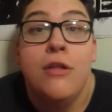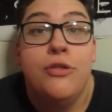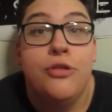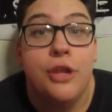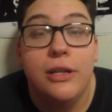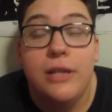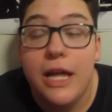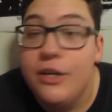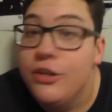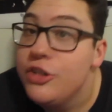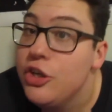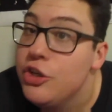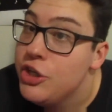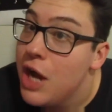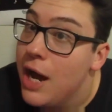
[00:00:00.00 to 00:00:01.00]
The letters
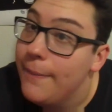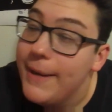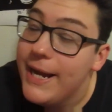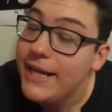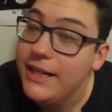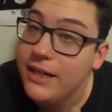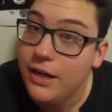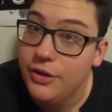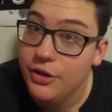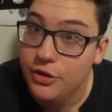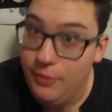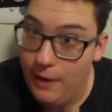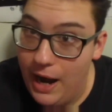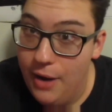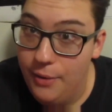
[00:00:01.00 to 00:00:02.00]
are not painted on the
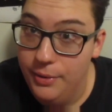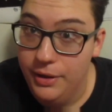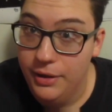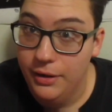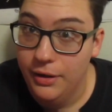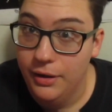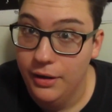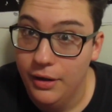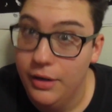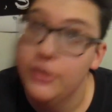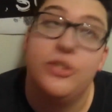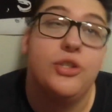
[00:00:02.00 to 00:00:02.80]
ground,